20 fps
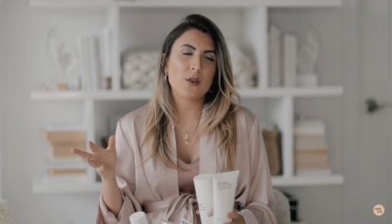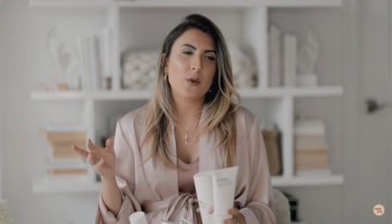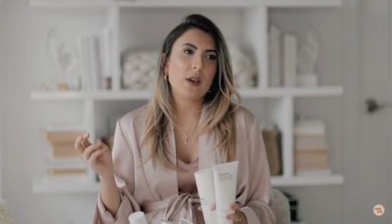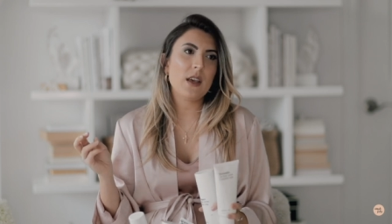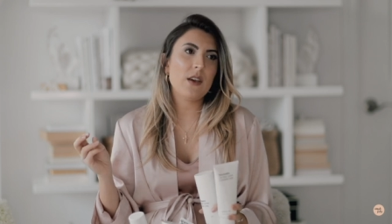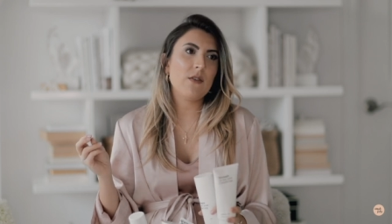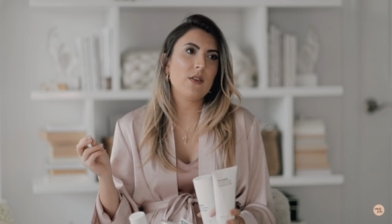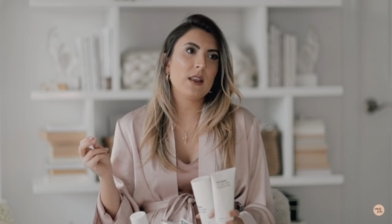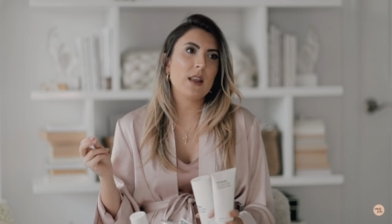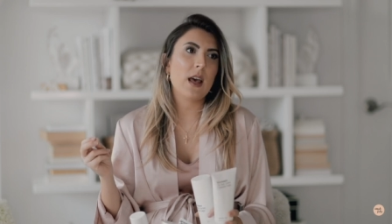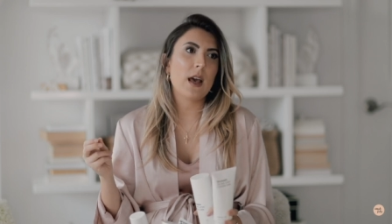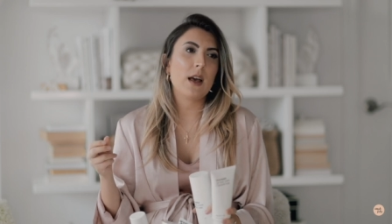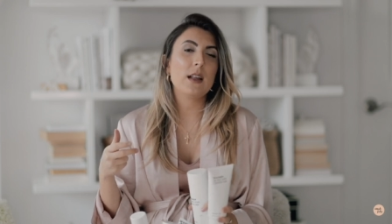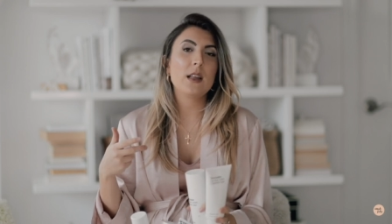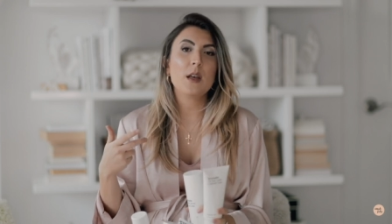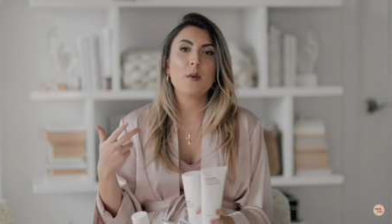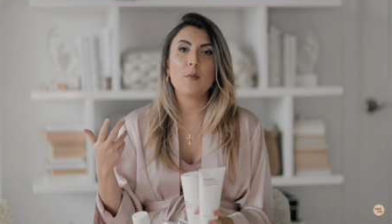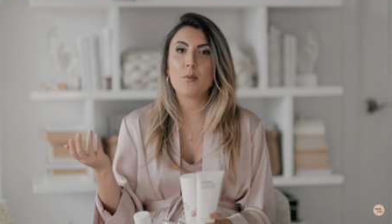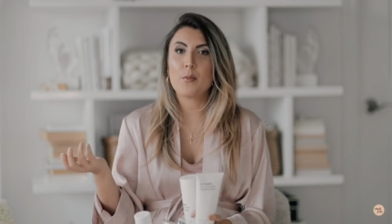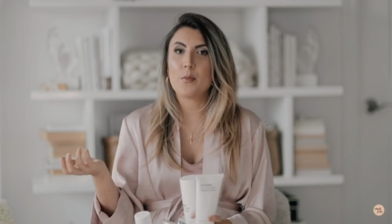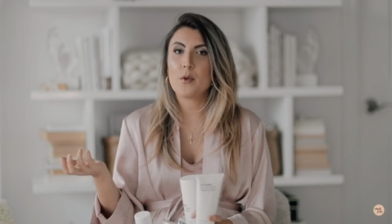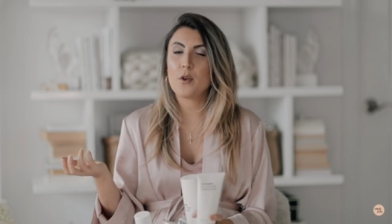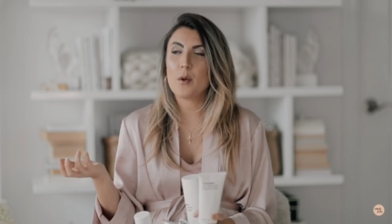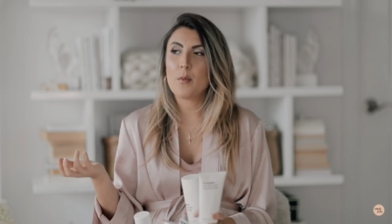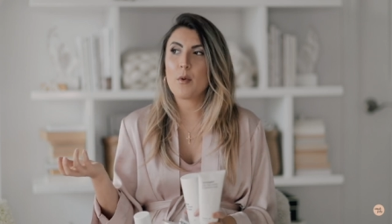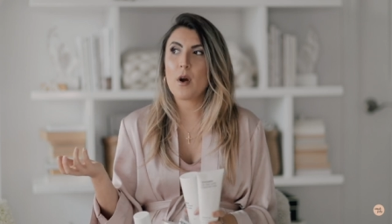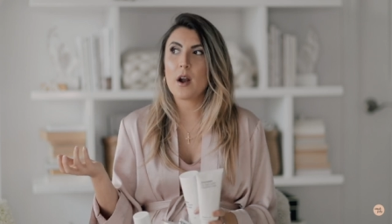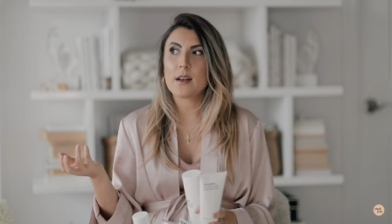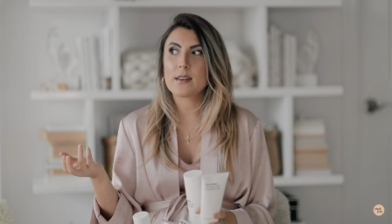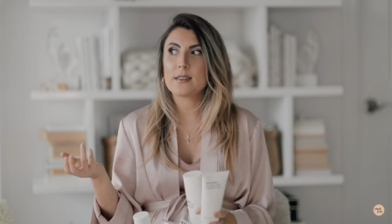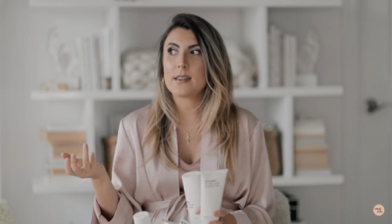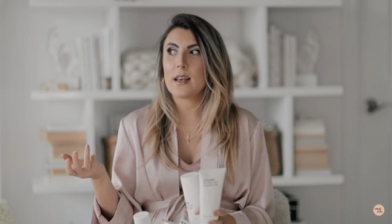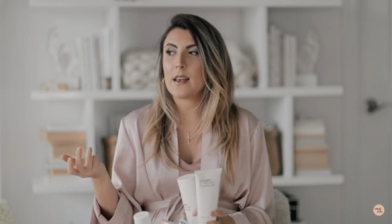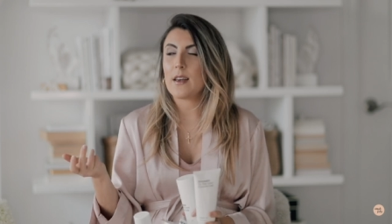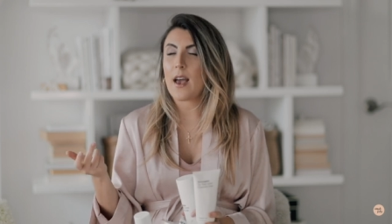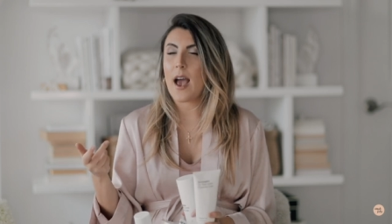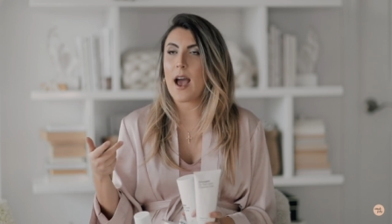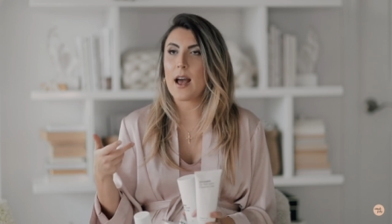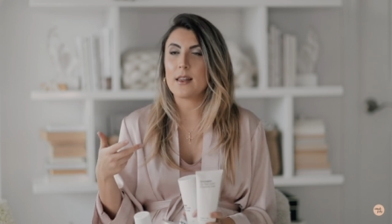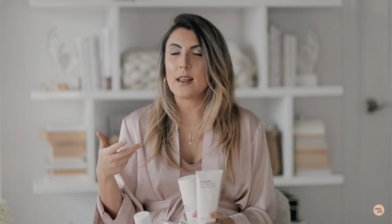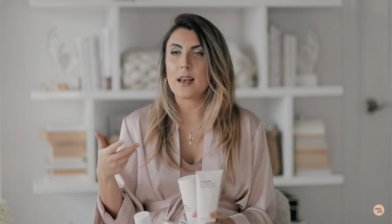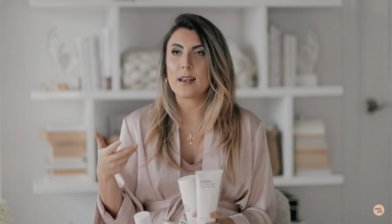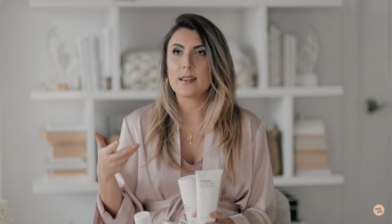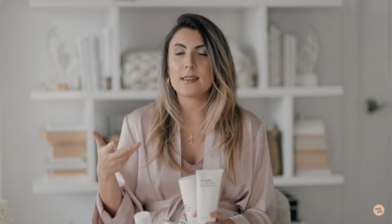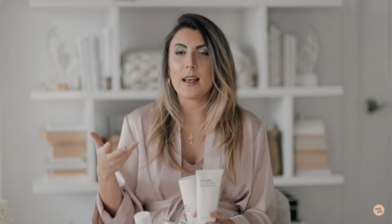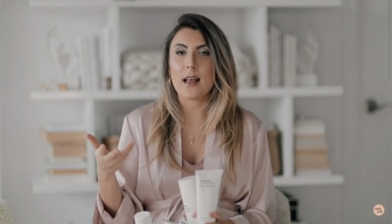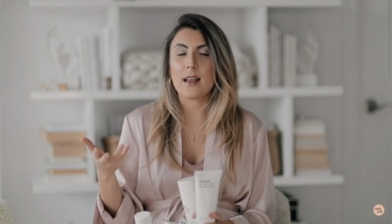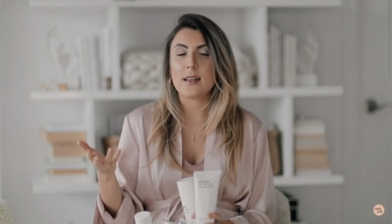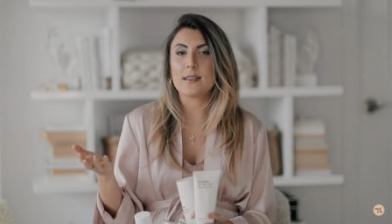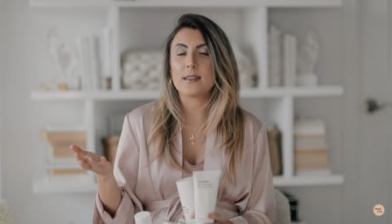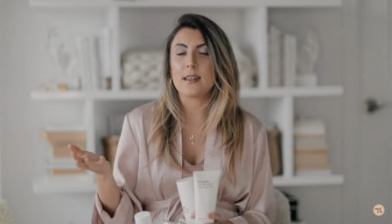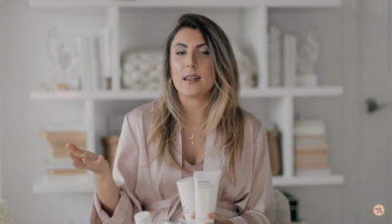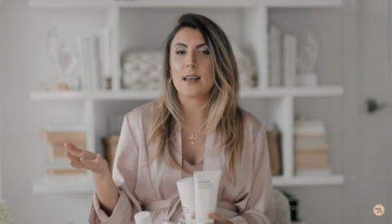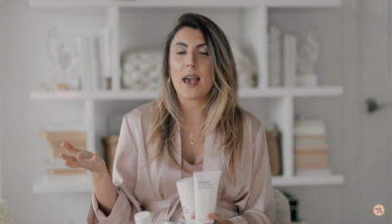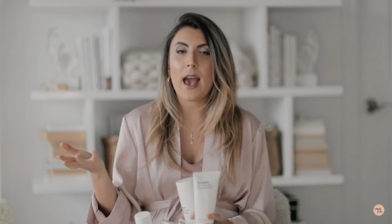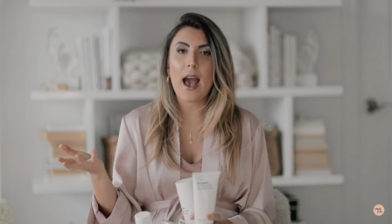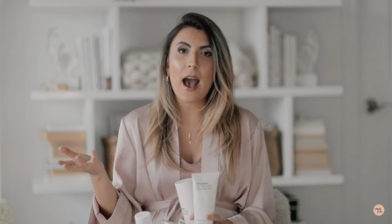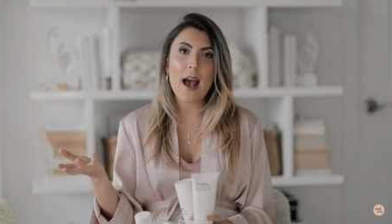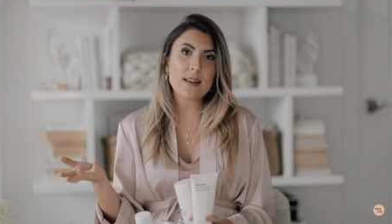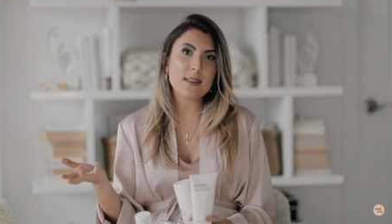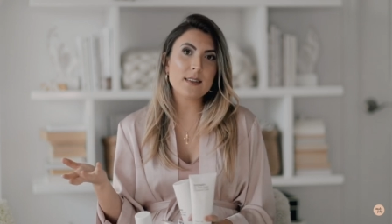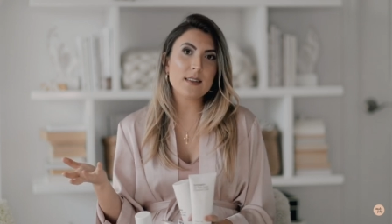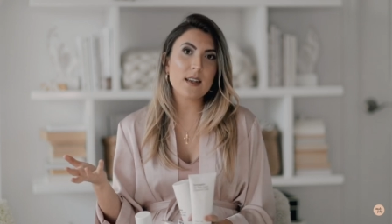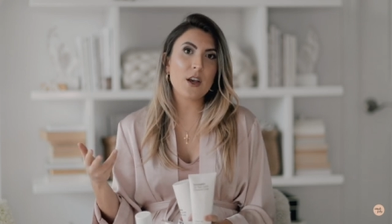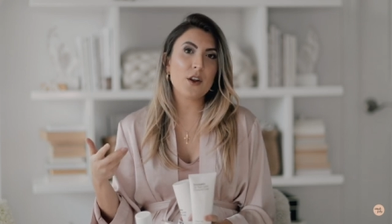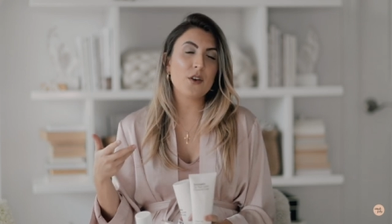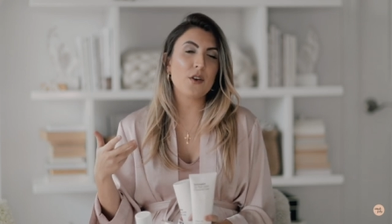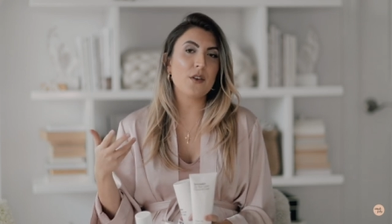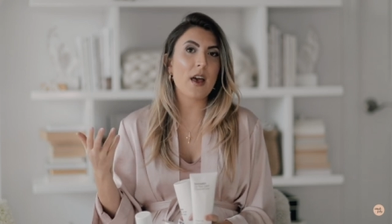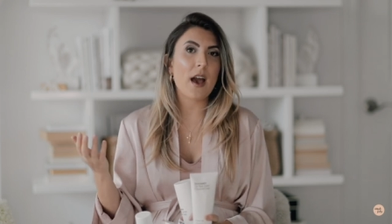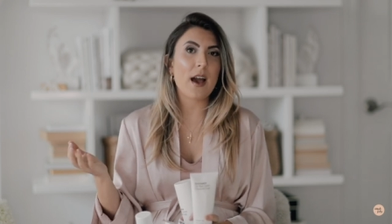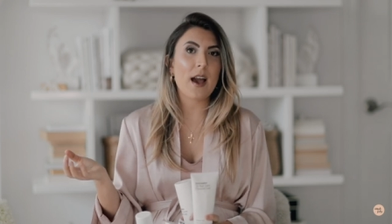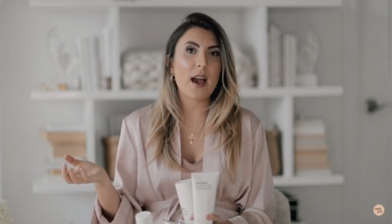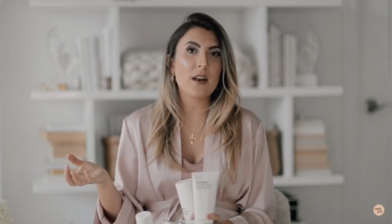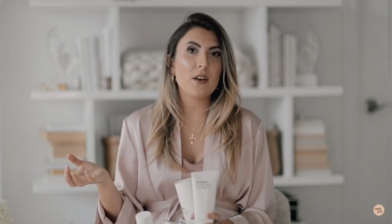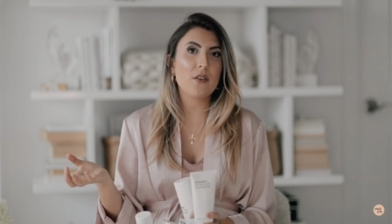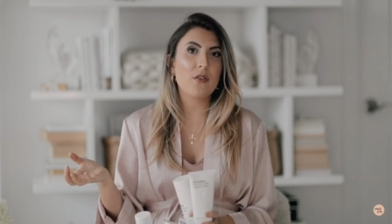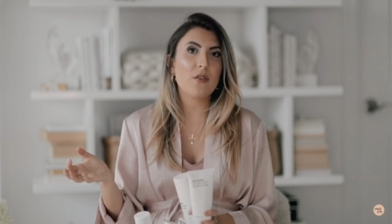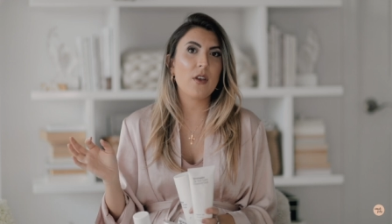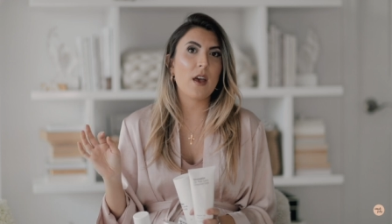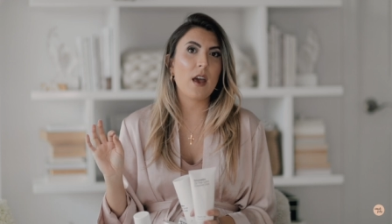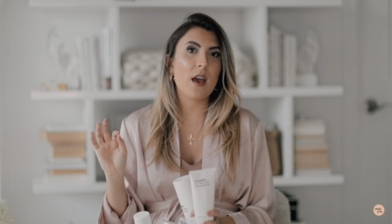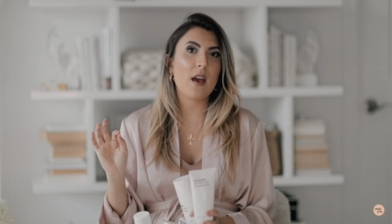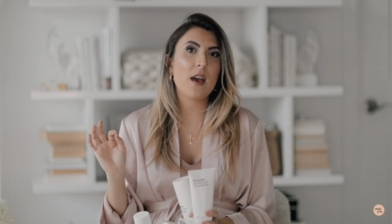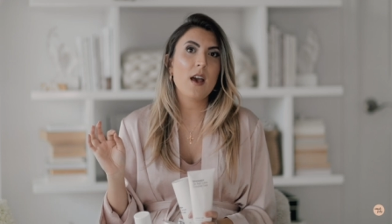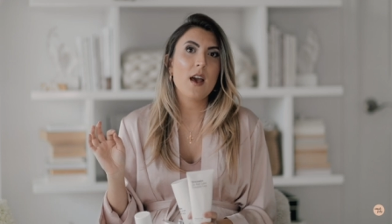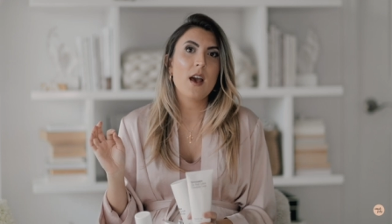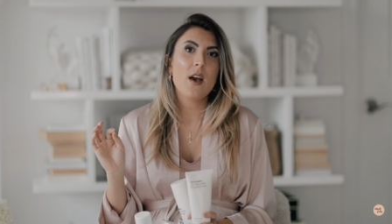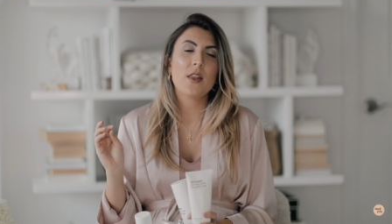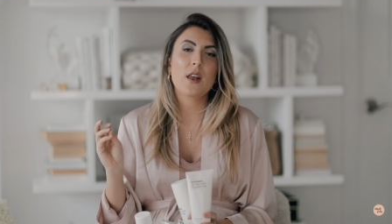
So even like clean beauty products that had like salicylic acid or that kind of thing